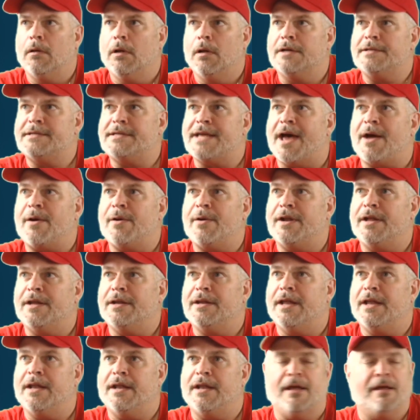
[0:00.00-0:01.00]
Soured it,
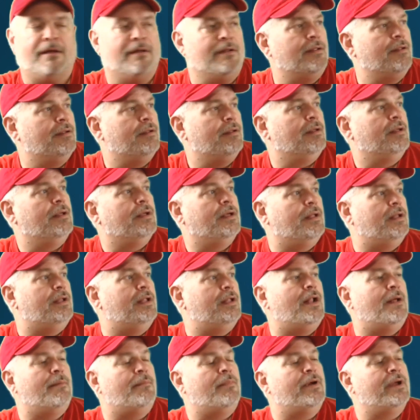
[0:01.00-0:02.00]
didn't I? And
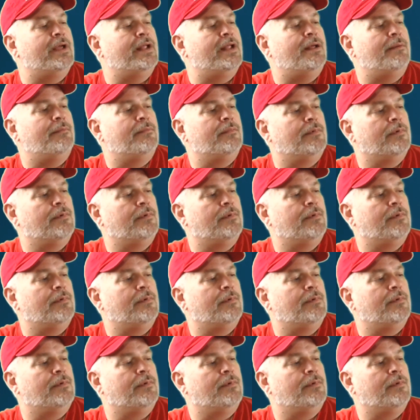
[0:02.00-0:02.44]
then I bring it up.